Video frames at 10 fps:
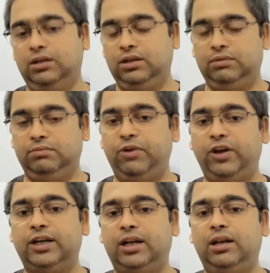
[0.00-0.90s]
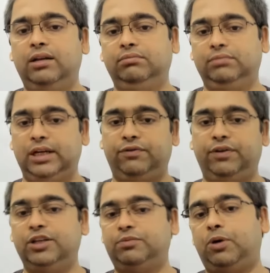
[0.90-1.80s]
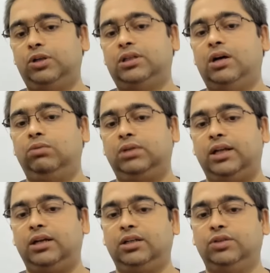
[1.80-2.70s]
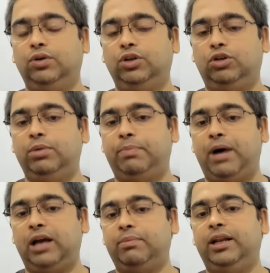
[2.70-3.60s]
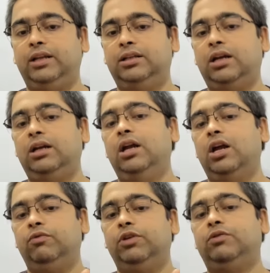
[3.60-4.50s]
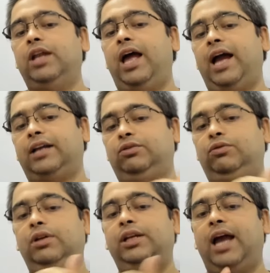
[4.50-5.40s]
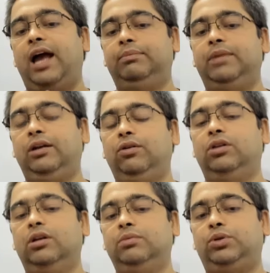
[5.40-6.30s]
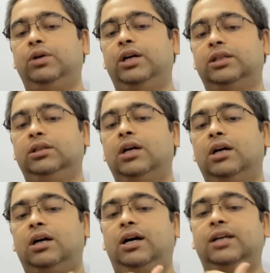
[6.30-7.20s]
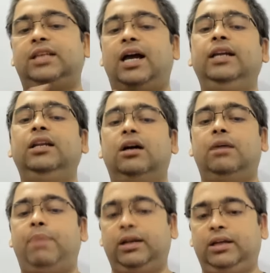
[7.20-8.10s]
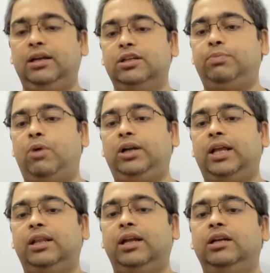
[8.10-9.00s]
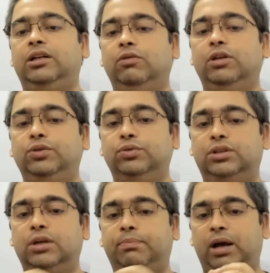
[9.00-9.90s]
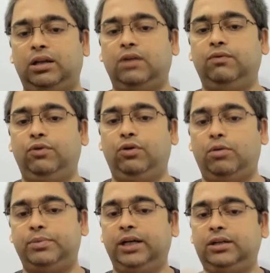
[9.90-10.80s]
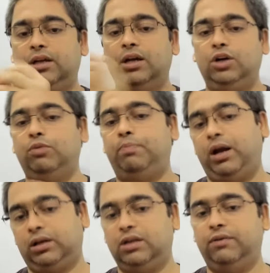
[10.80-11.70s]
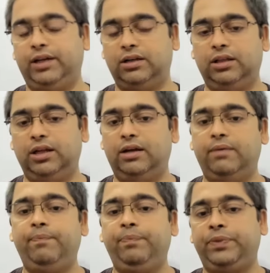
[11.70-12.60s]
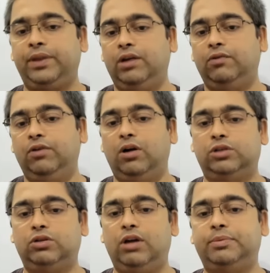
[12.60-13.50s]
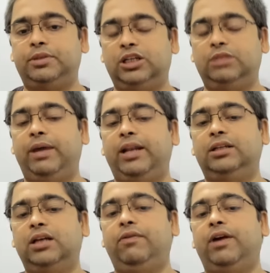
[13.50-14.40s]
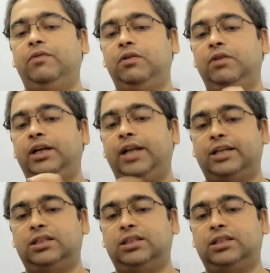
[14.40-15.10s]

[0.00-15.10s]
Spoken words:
vehicle, get free spots count. Then it is going to be a park manager, which will actually have the algorithms to assign a parking spot, and then it will use the parking floor object to park the vehicle there. We will also have search manager where we will index the